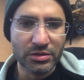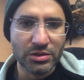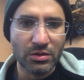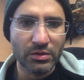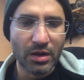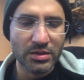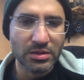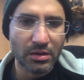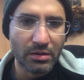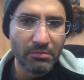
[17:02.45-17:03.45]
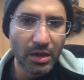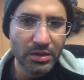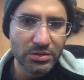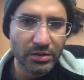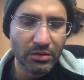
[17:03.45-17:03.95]
So it costs a lot of
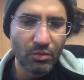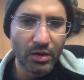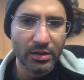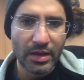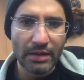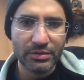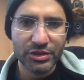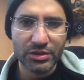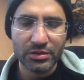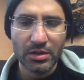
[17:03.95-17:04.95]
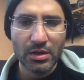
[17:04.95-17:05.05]
money, so I didn't want to damage it.